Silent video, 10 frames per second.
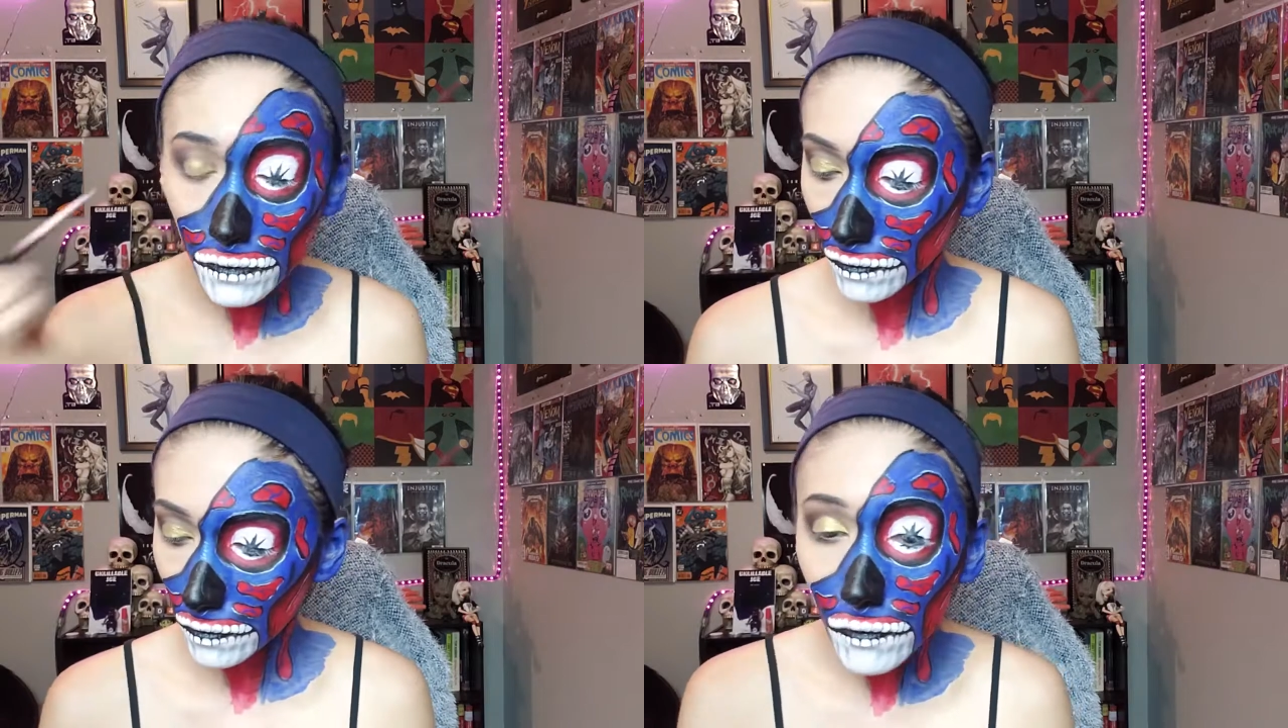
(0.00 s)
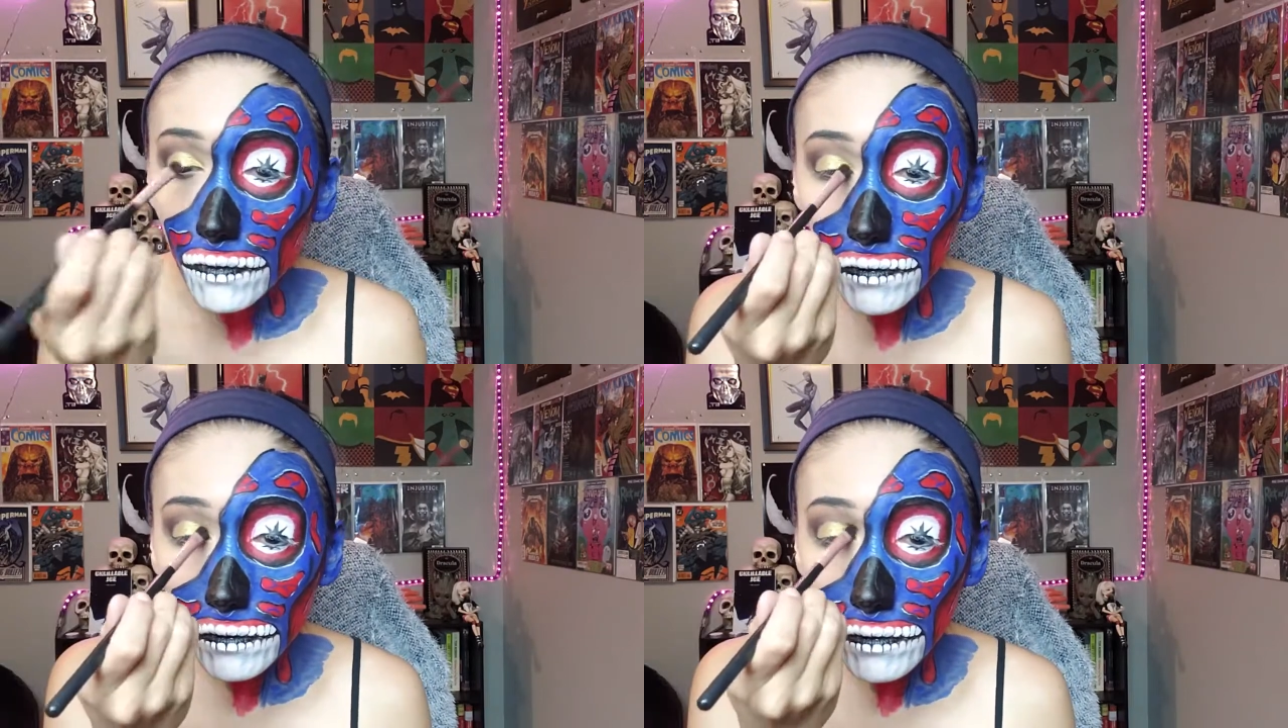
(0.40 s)
and
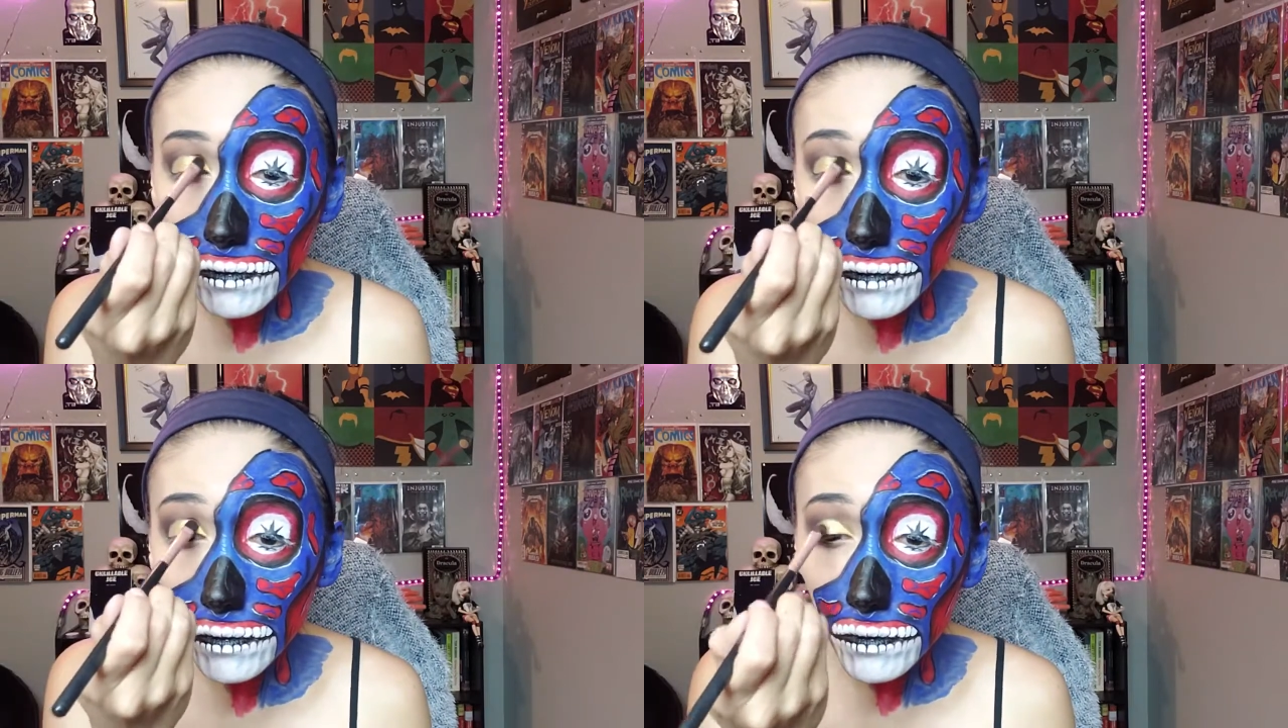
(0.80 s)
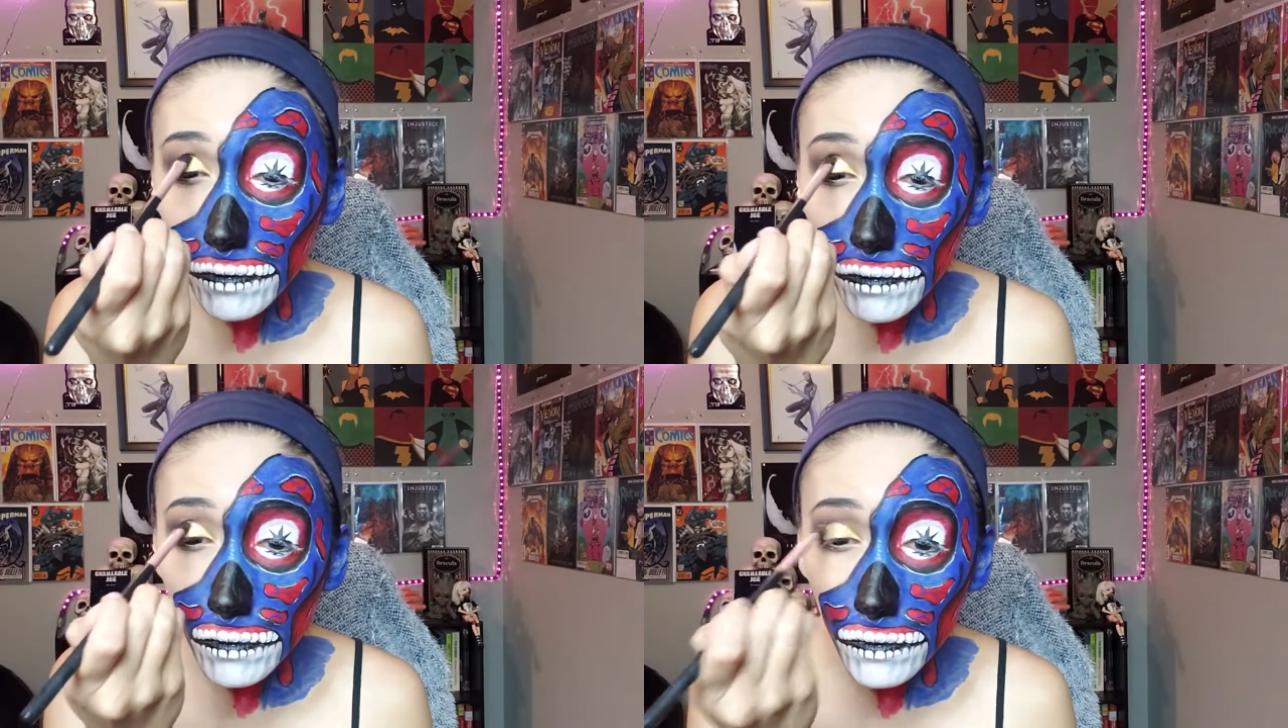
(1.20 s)
this is
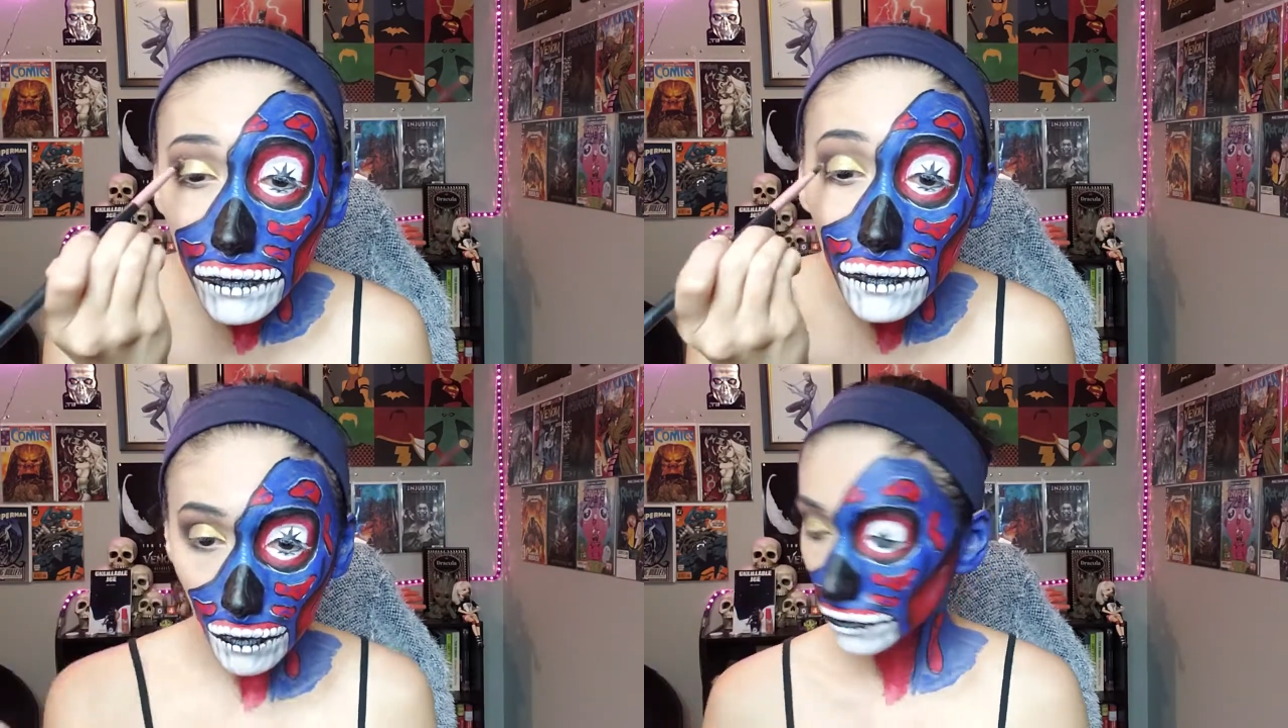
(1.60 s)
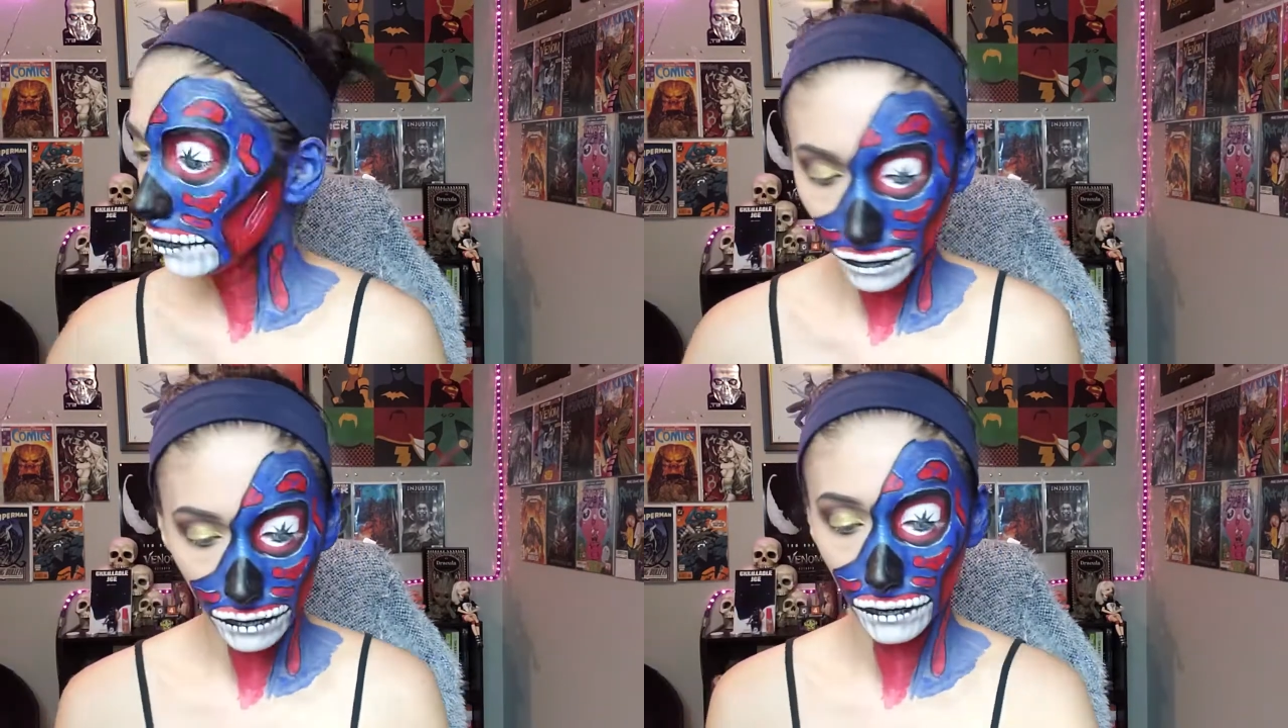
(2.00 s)
what they really are
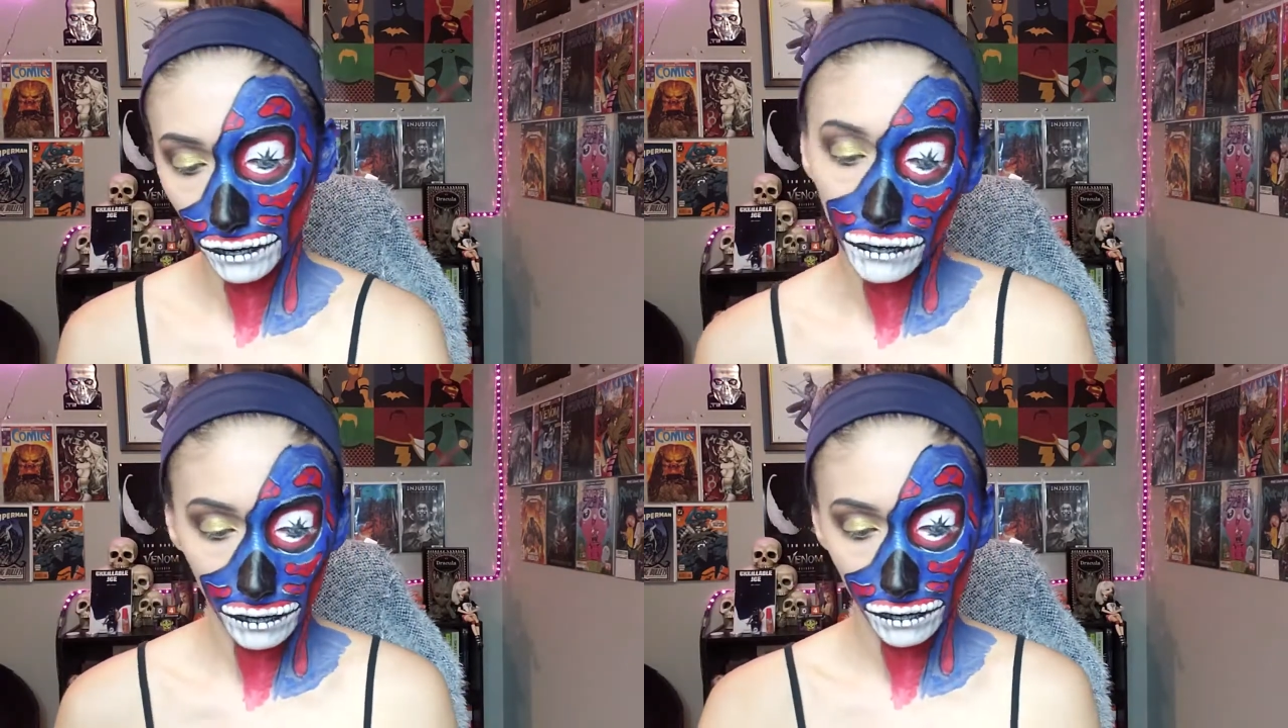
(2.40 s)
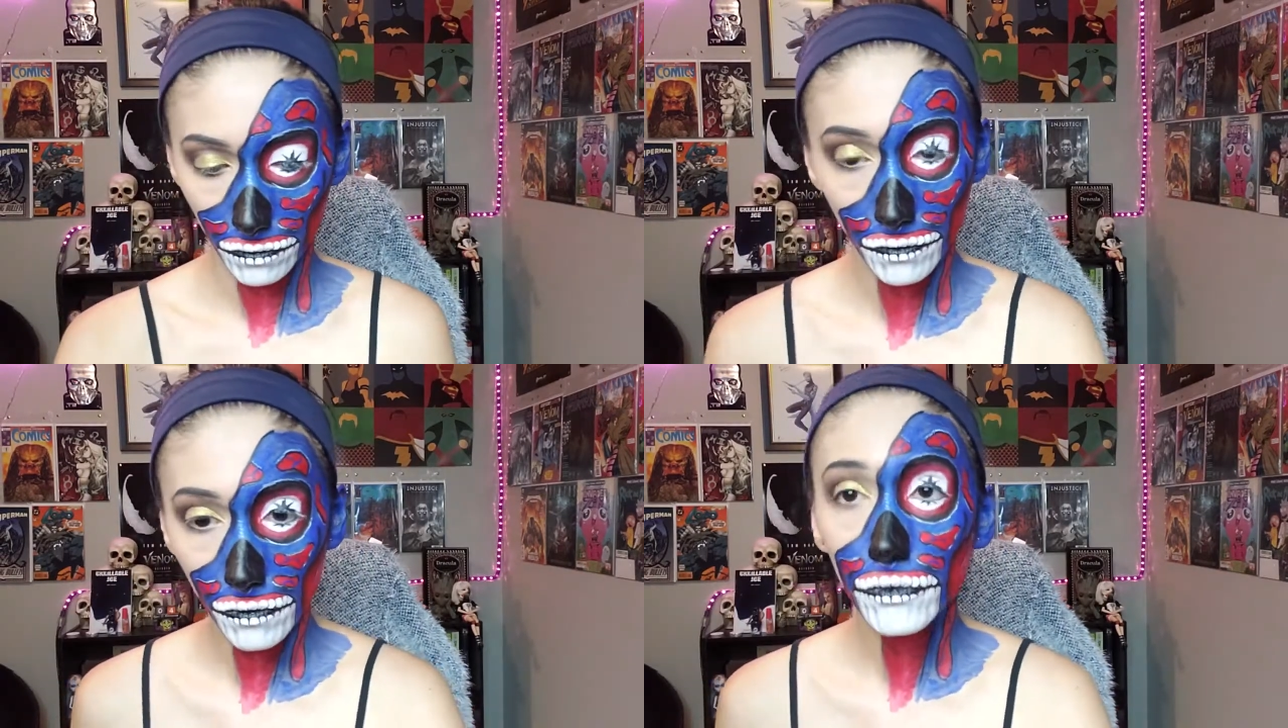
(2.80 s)
on the inside, a
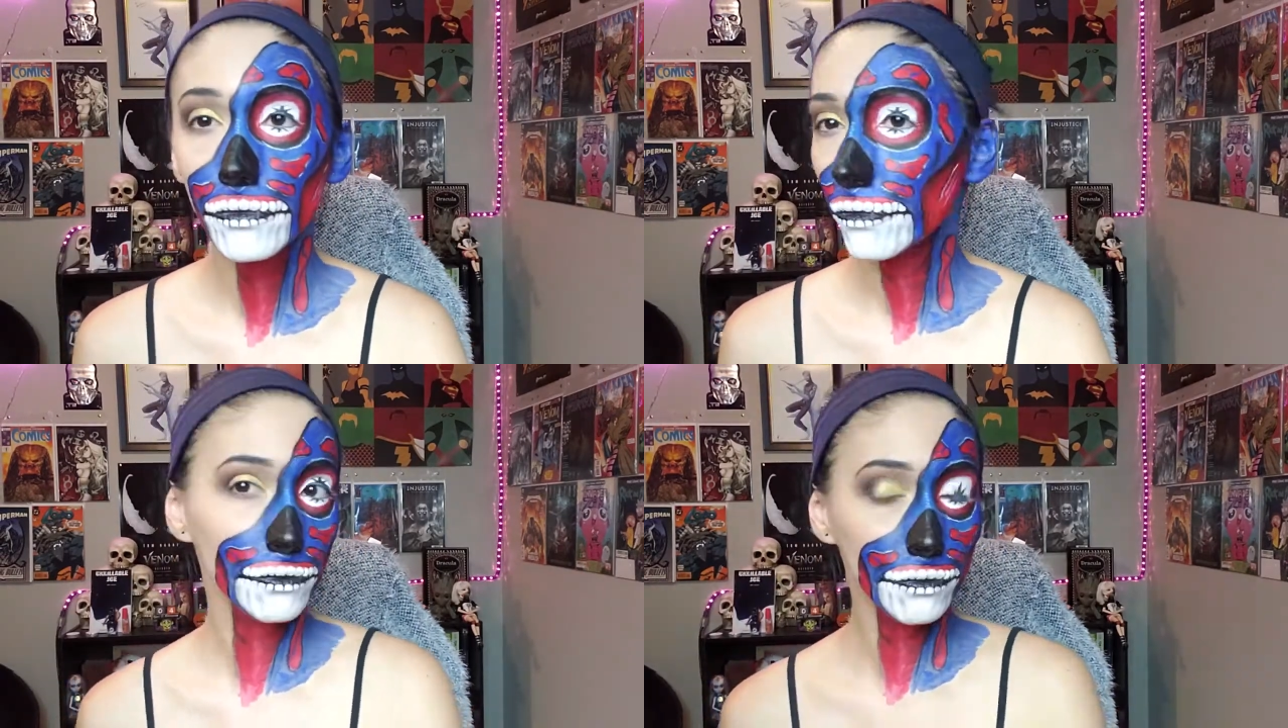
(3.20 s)
lot of them.